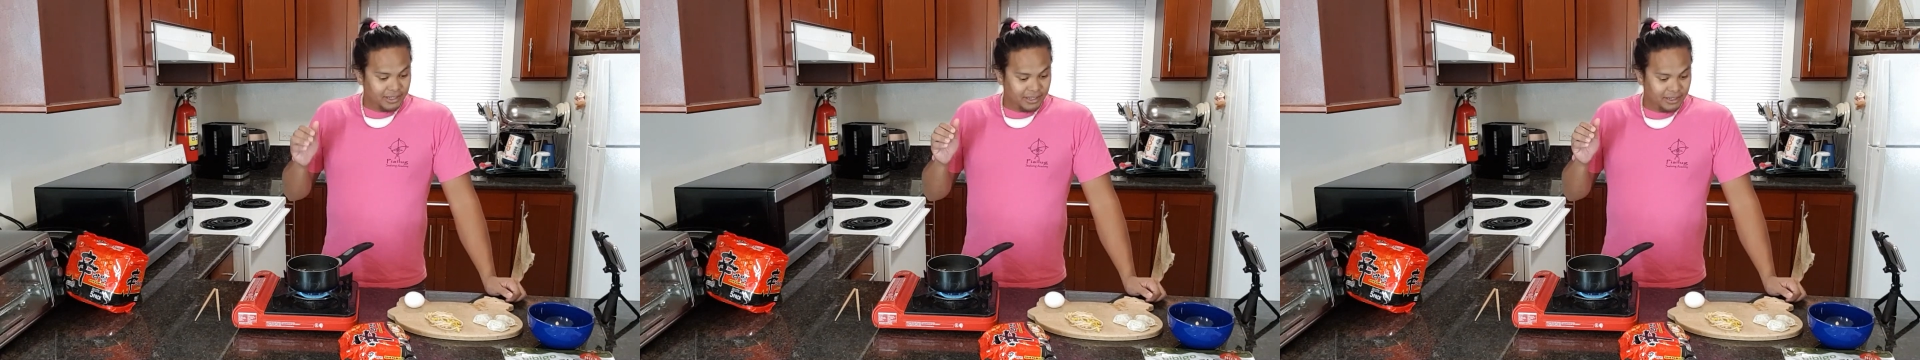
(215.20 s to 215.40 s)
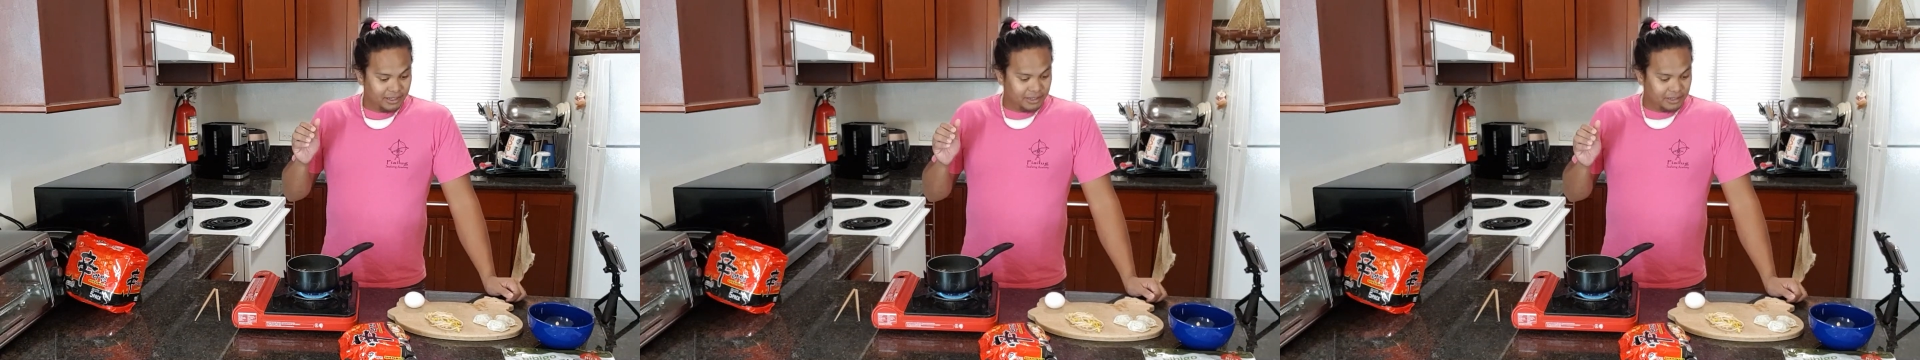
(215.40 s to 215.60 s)

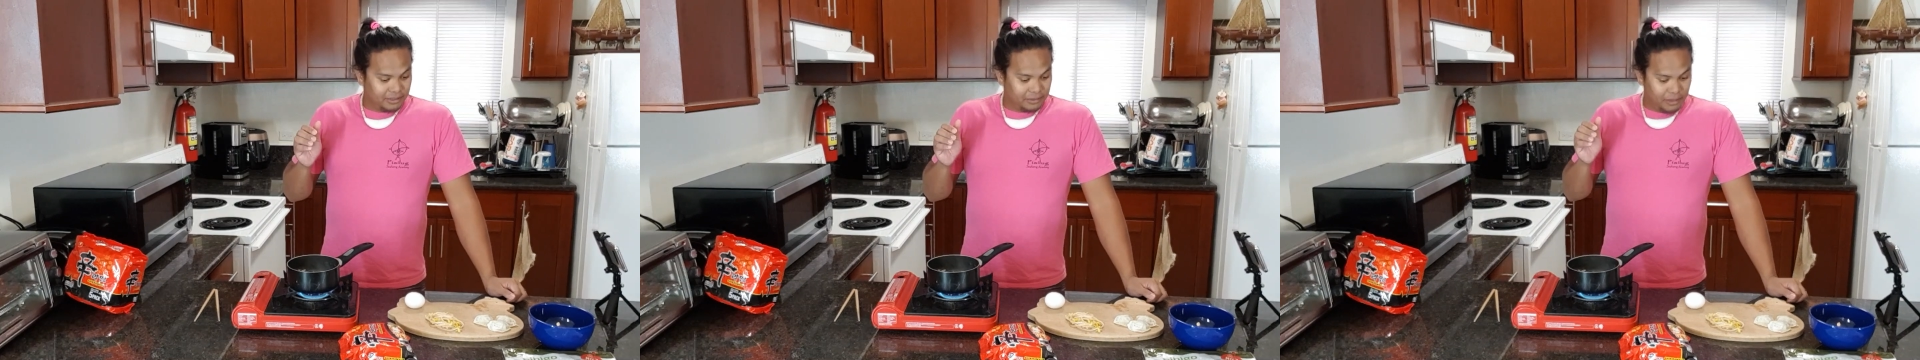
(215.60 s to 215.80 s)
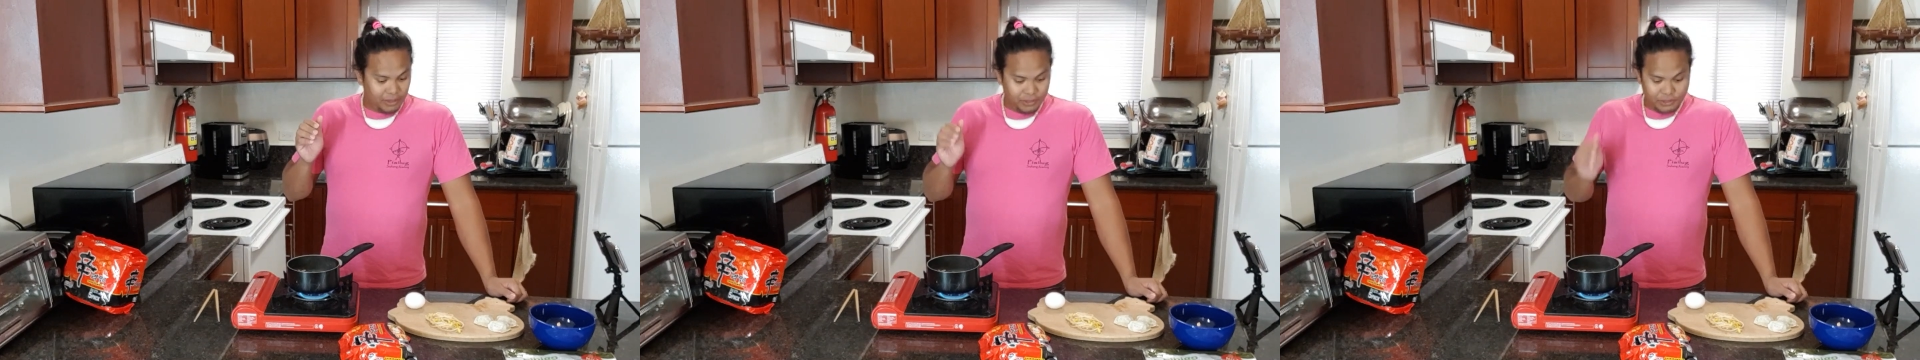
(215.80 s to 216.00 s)

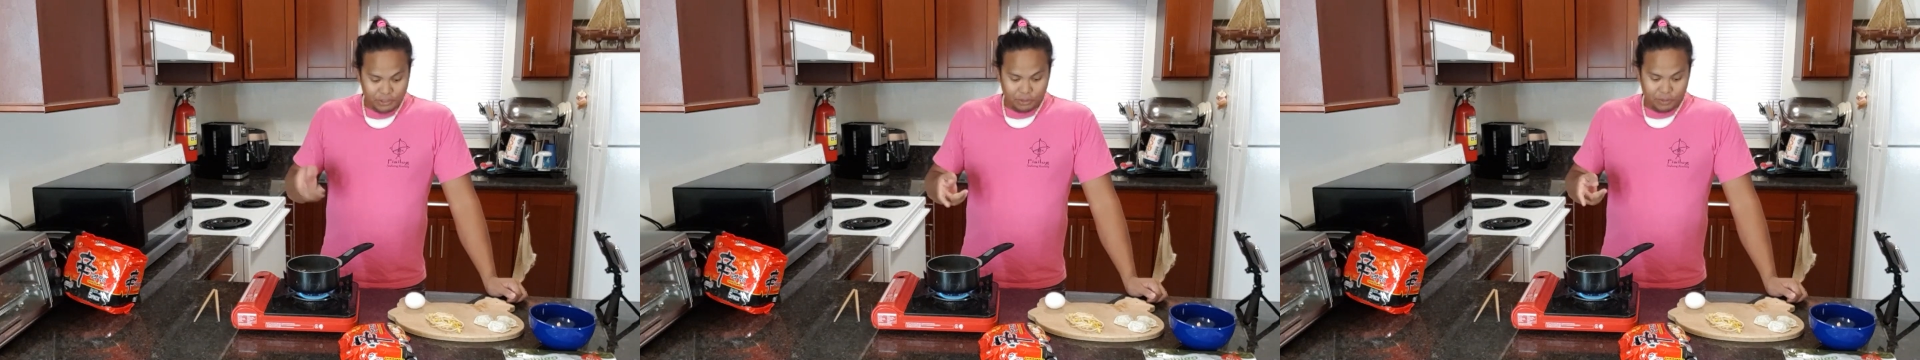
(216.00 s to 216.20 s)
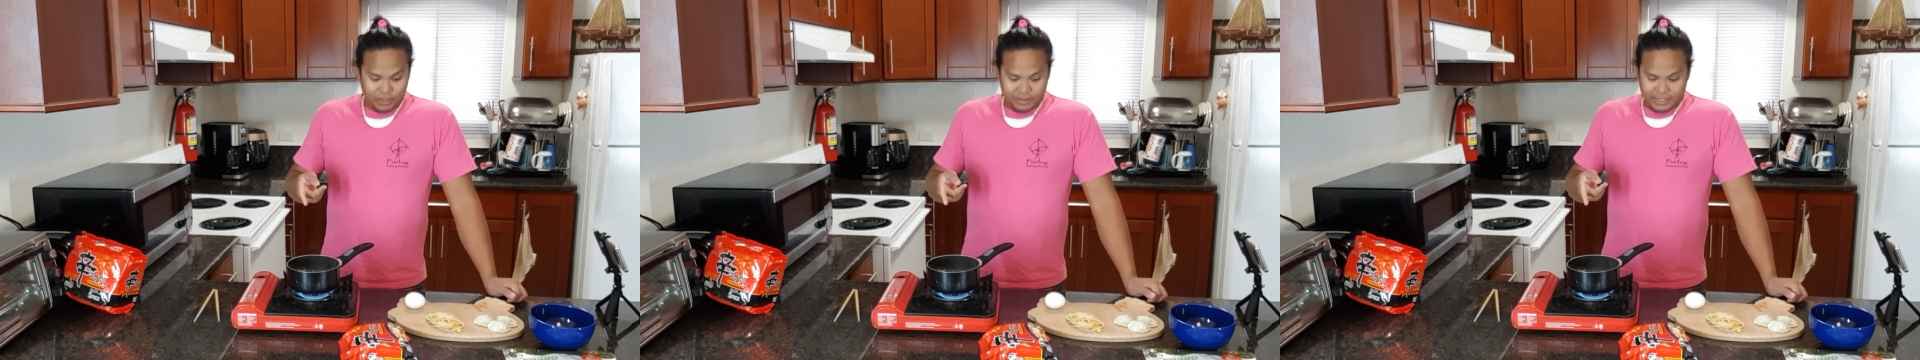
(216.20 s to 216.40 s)
Also,
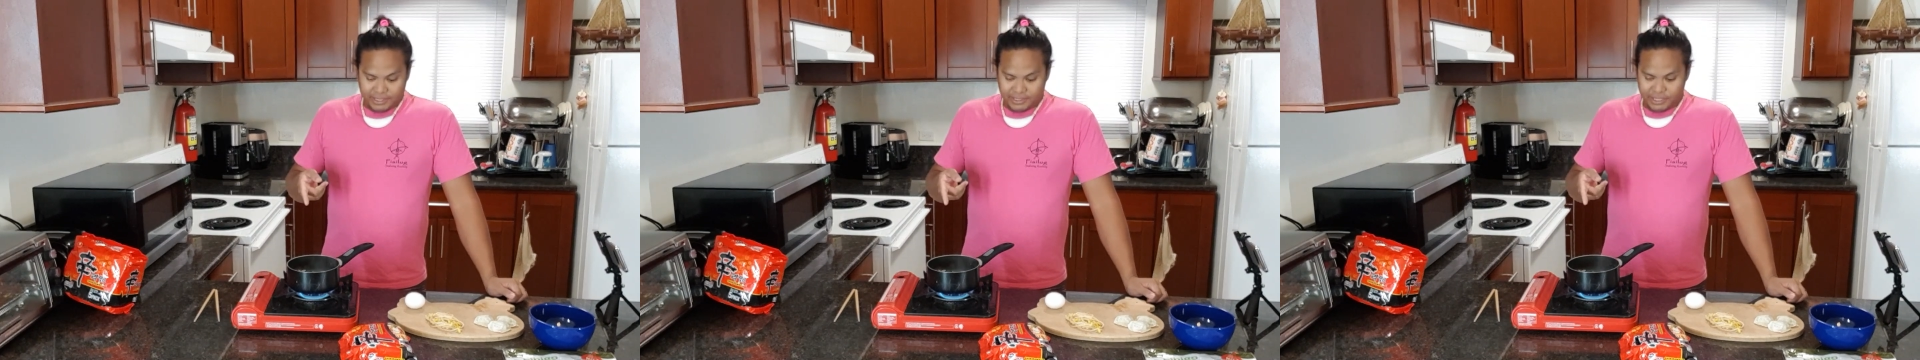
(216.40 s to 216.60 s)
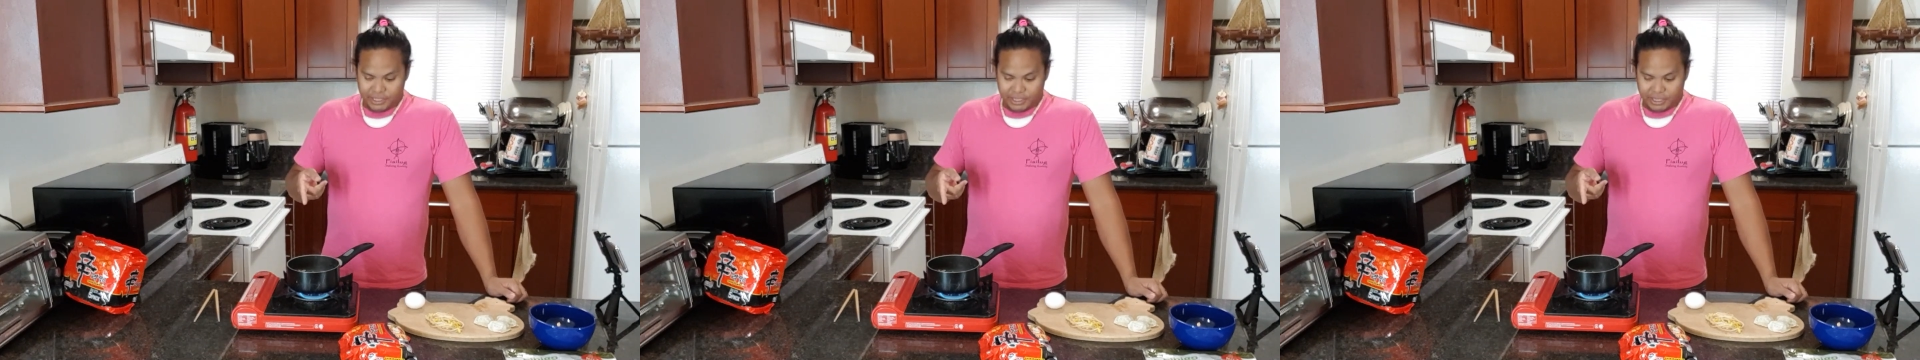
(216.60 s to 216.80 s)
while that's
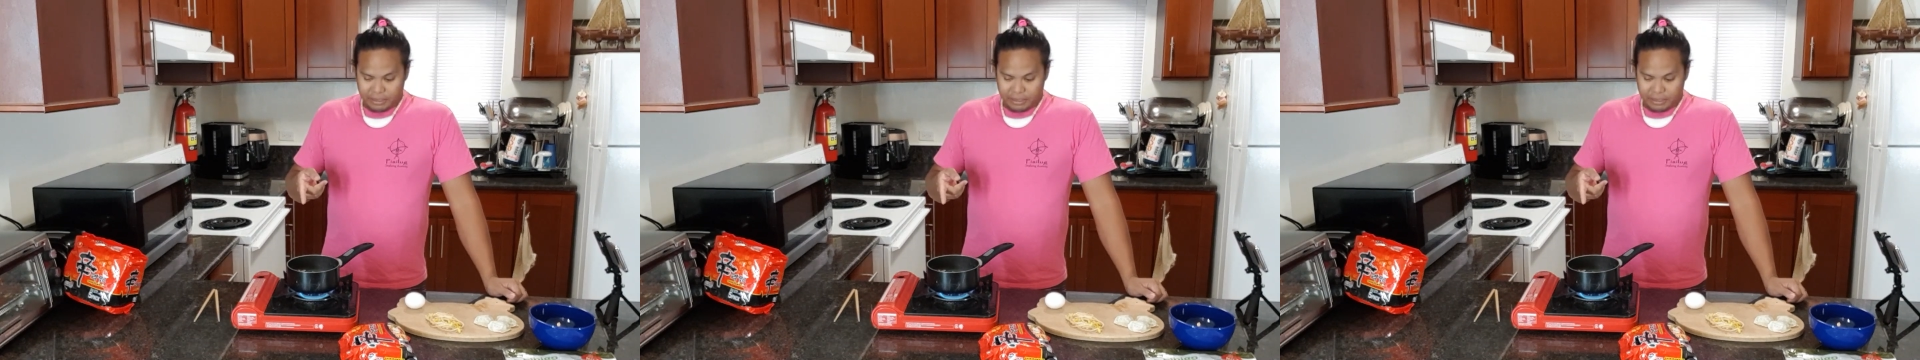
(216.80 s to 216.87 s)
heating